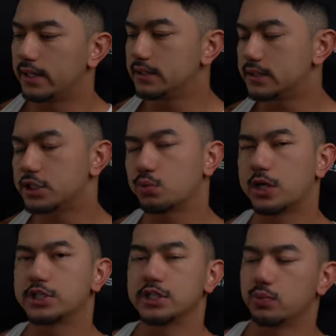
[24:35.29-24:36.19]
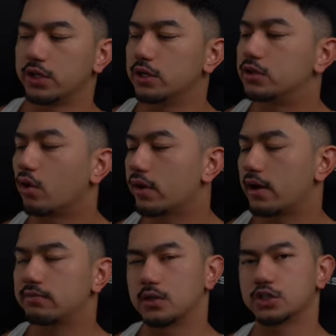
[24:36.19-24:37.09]
In situations where you don't
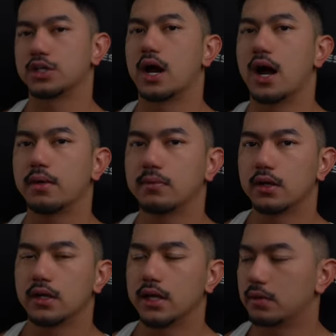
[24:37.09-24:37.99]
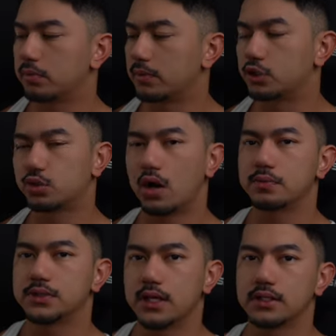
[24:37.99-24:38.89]
have much time, implement
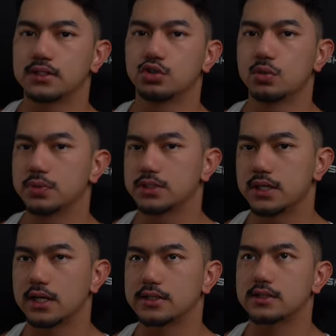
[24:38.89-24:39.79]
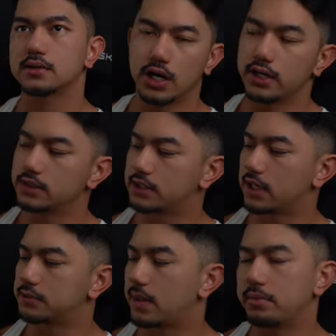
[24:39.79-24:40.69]
drop sets, supersets, giant
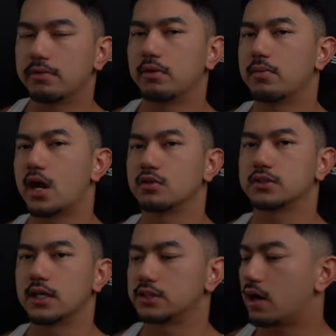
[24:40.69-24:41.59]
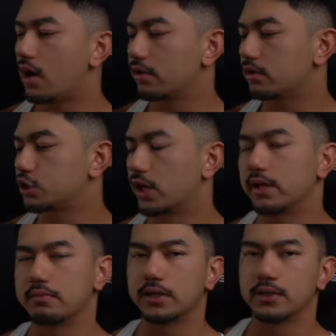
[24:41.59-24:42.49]
sets, maybe even myo sets, other
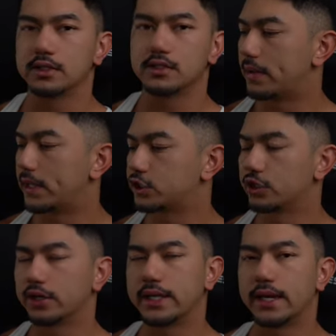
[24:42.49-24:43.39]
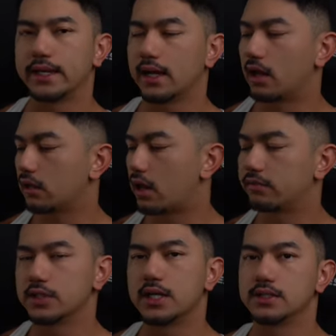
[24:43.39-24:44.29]
training methods to make sure you're getting a lot
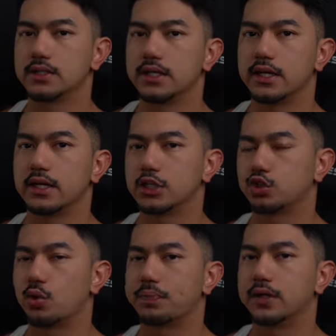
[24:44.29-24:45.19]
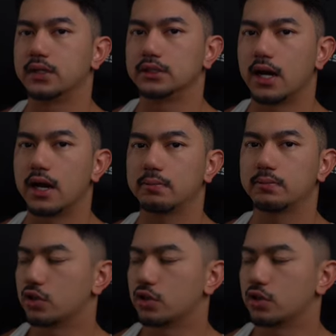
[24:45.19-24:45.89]
of intensity in a short period of time.